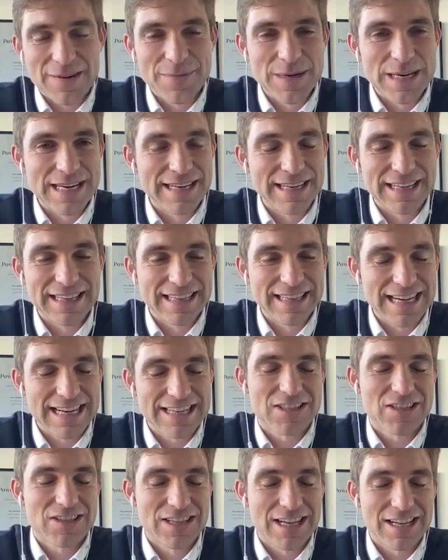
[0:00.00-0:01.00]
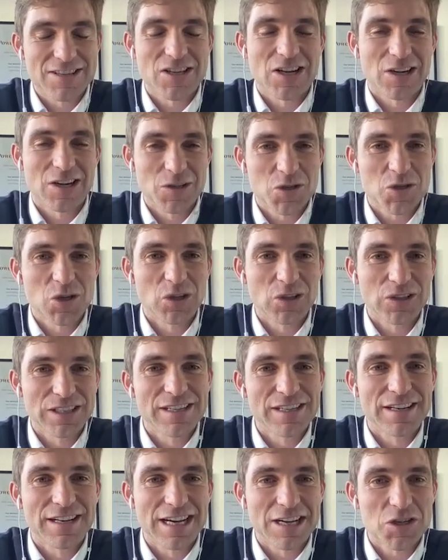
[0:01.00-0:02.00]
I mean, that's how it's sold
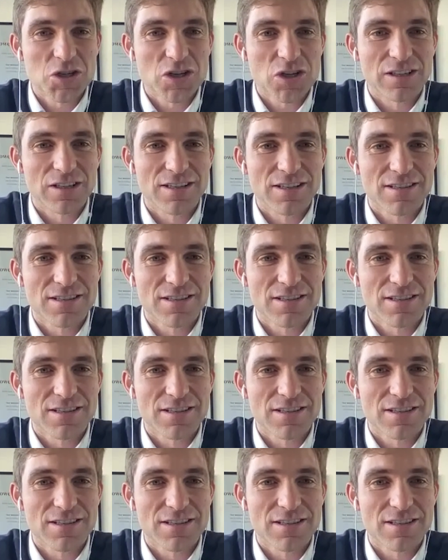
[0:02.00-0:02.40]
in a nutshell.